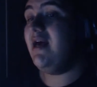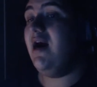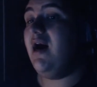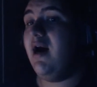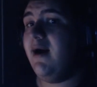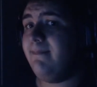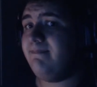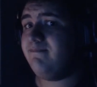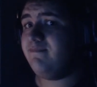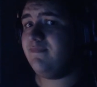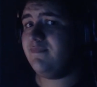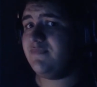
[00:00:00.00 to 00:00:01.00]

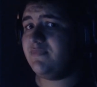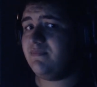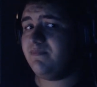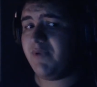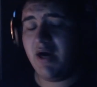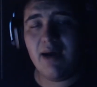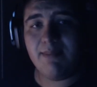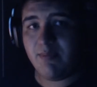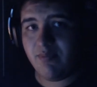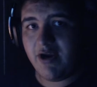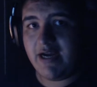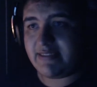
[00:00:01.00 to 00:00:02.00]
But I'm
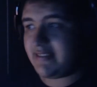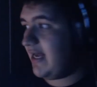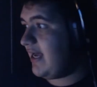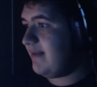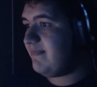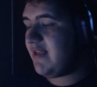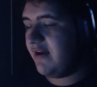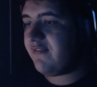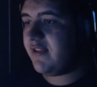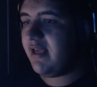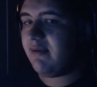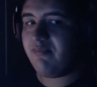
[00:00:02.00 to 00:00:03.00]
impressed. I'm
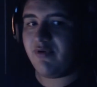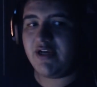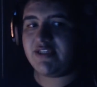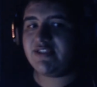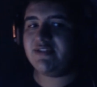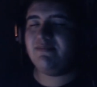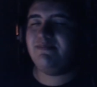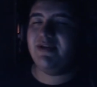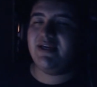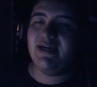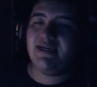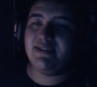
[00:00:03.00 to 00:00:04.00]
definitely impressed,
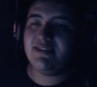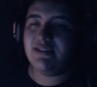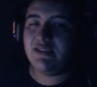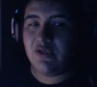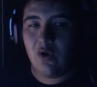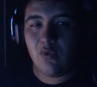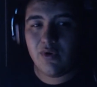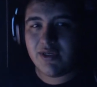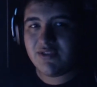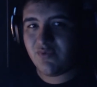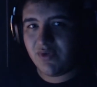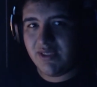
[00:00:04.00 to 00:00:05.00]
because no one
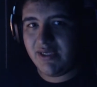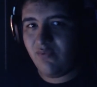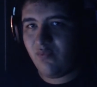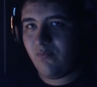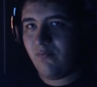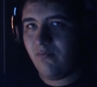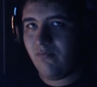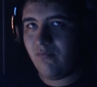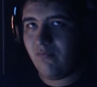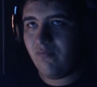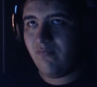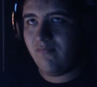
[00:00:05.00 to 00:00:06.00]
has really
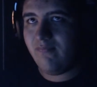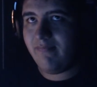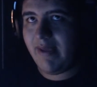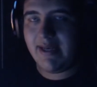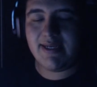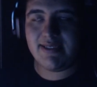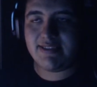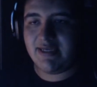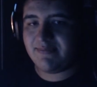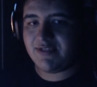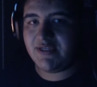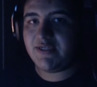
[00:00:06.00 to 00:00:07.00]
made an
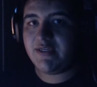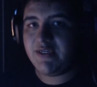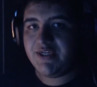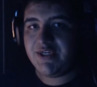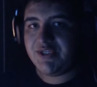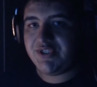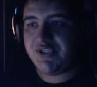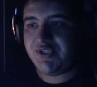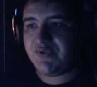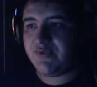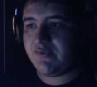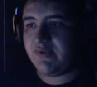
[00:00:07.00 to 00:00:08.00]
attempt to
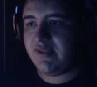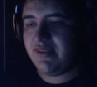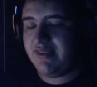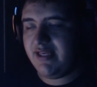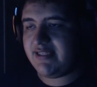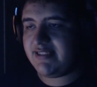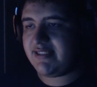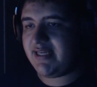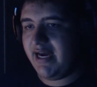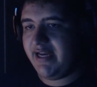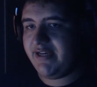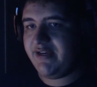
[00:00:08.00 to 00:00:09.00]
do this
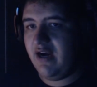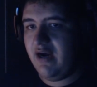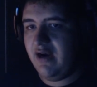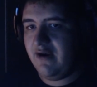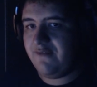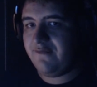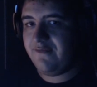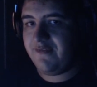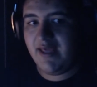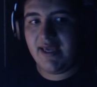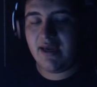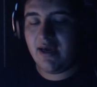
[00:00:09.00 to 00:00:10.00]
kind of
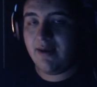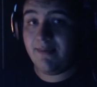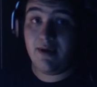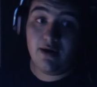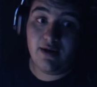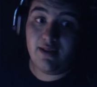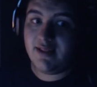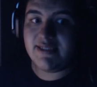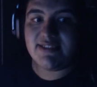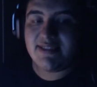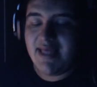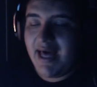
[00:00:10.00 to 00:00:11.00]
thing, or at
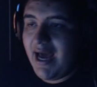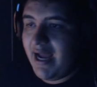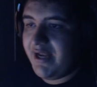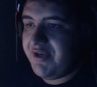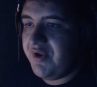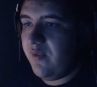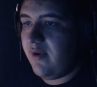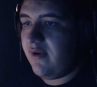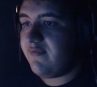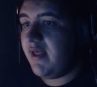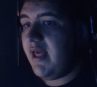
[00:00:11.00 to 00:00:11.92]
least that I know of,